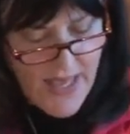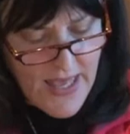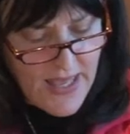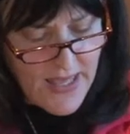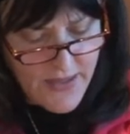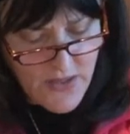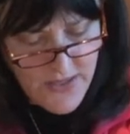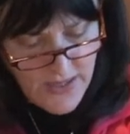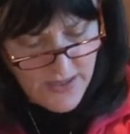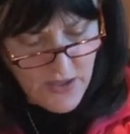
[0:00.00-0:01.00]
and
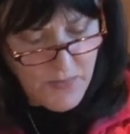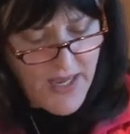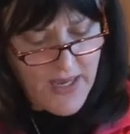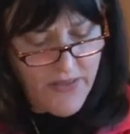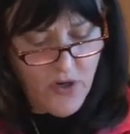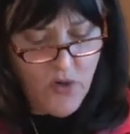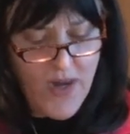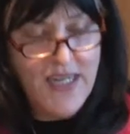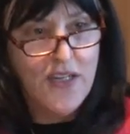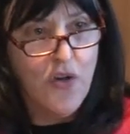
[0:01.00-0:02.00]
uh, could make other
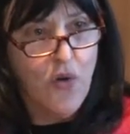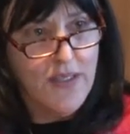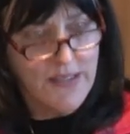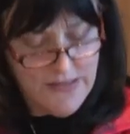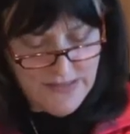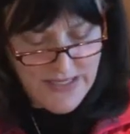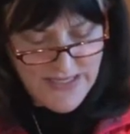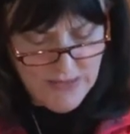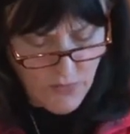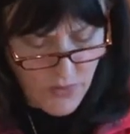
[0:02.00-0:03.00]
grating noises, he
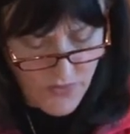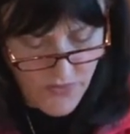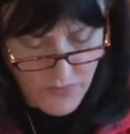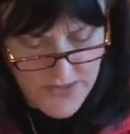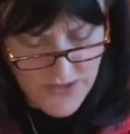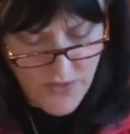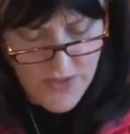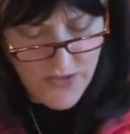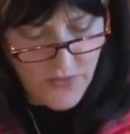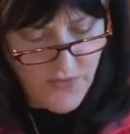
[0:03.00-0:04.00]
wrote, from
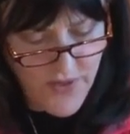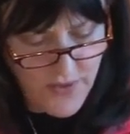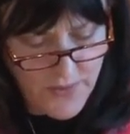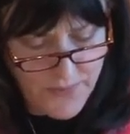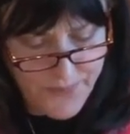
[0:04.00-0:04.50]
distress or fear.